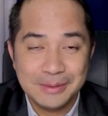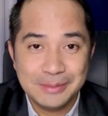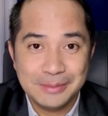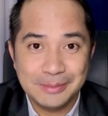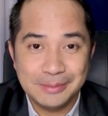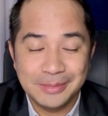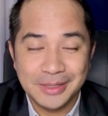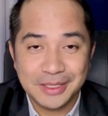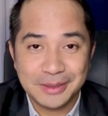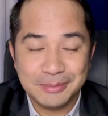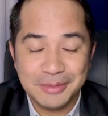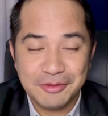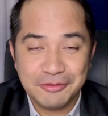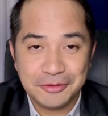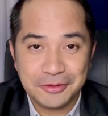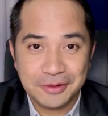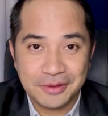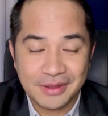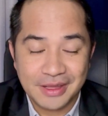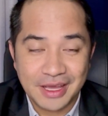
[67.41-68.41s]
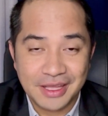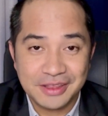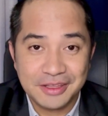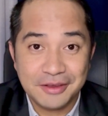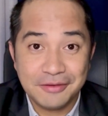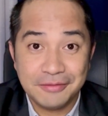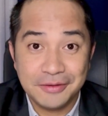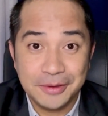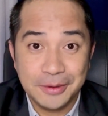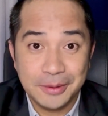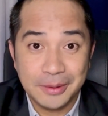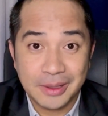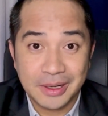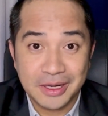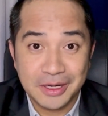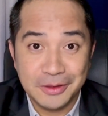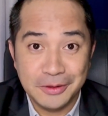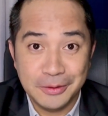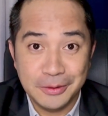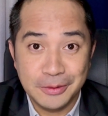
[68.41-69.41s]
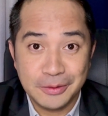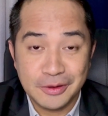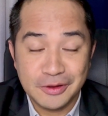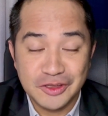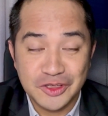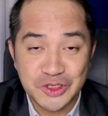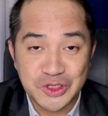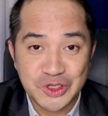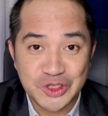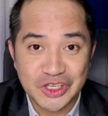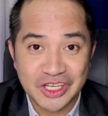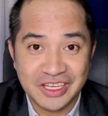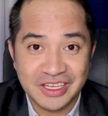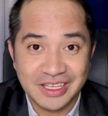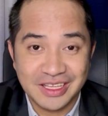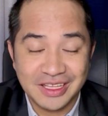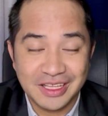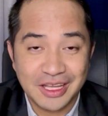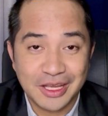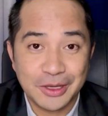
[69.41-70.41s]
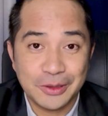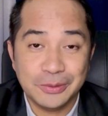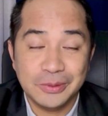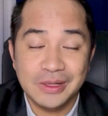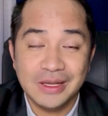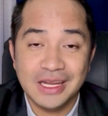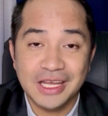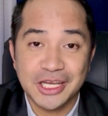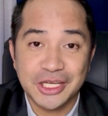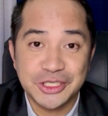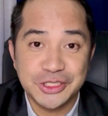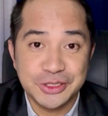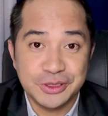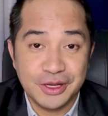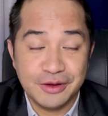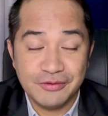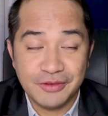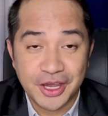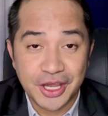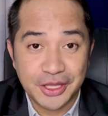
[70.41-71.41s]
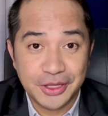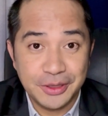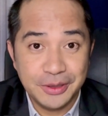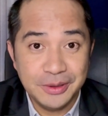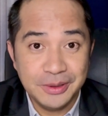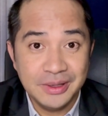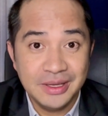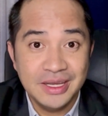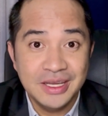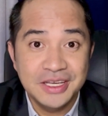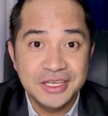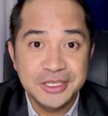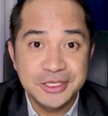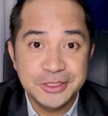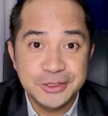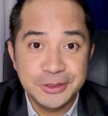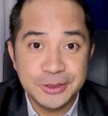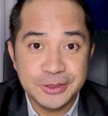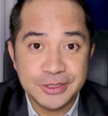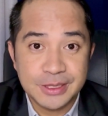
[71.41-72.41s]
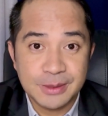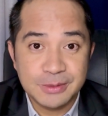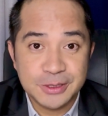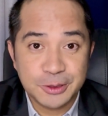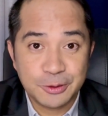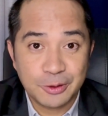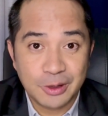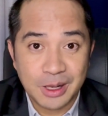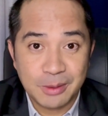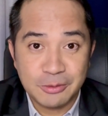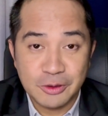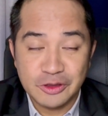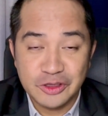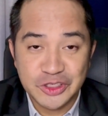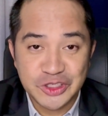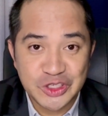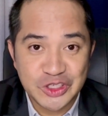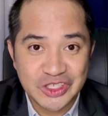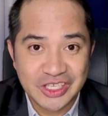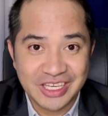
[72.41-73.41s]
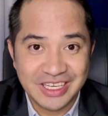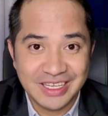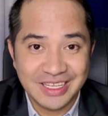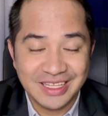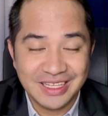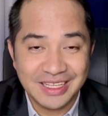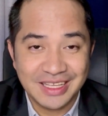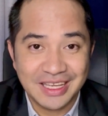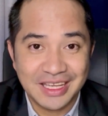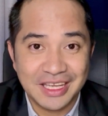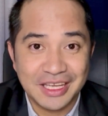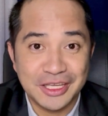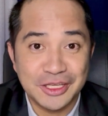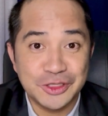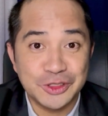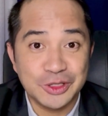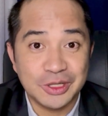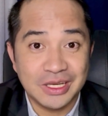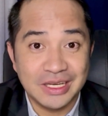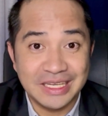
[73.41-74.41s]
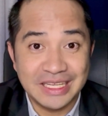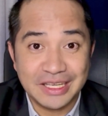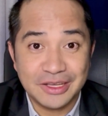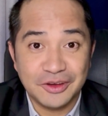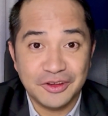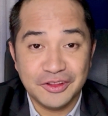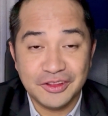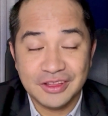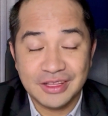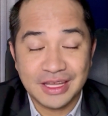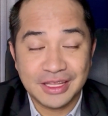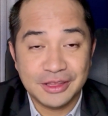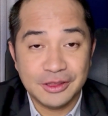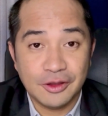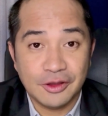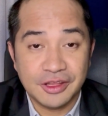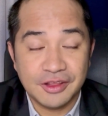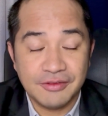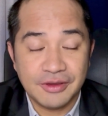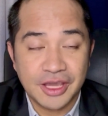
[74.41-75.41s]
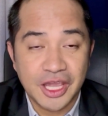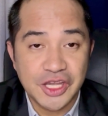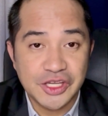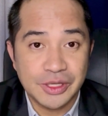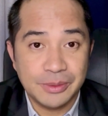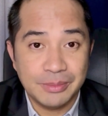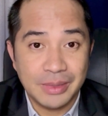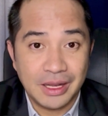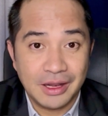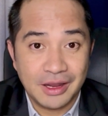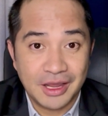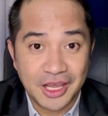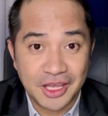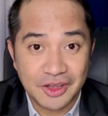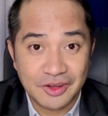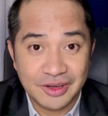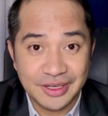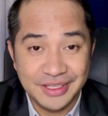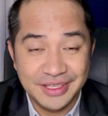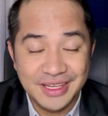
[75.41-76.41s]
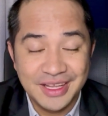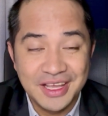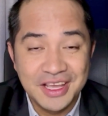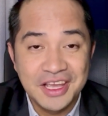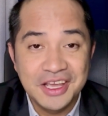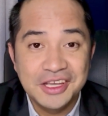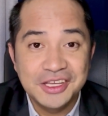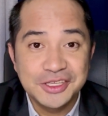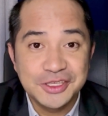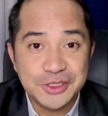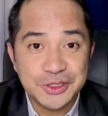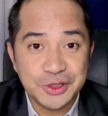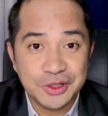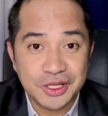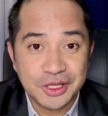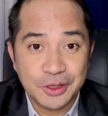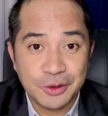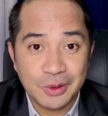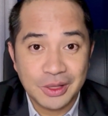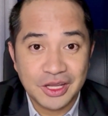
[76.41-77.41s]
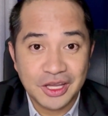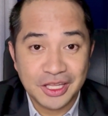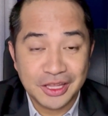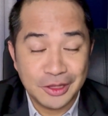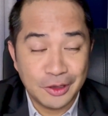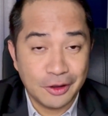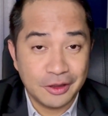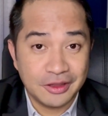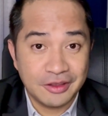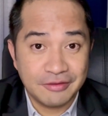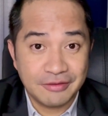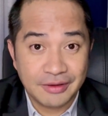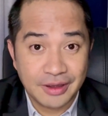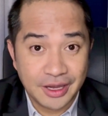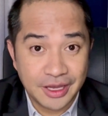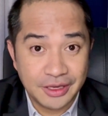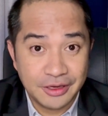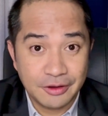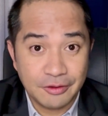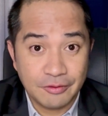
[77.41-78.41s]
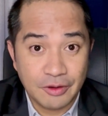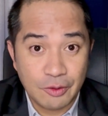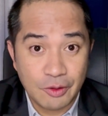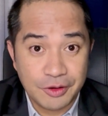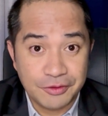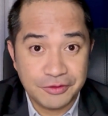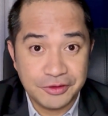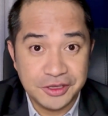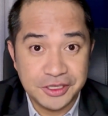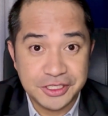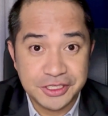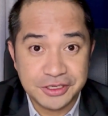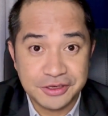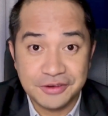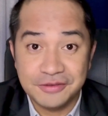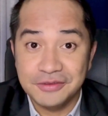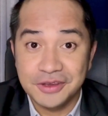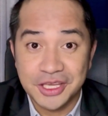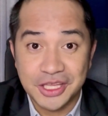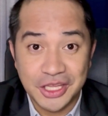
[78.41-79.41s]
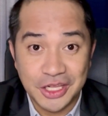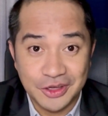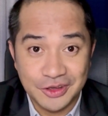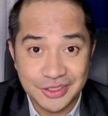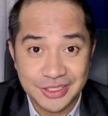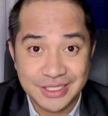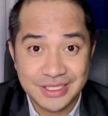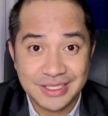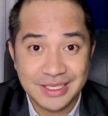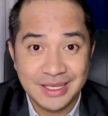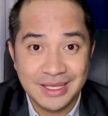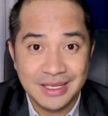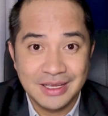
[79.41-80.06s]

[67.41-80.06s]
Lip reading: But before that, if you are new to this channel, I would like to invite you to subscribe to this channel and to click on that notification bell icon so that you will get notified of our future videos.